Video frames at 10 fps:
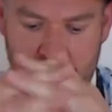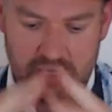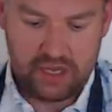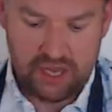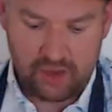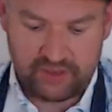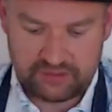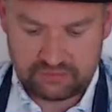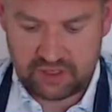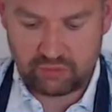I mean, no
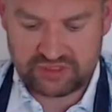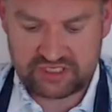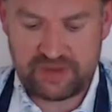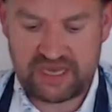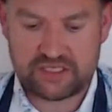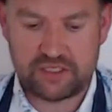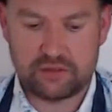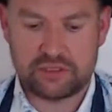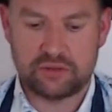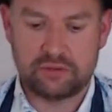one's expecting you
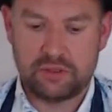to,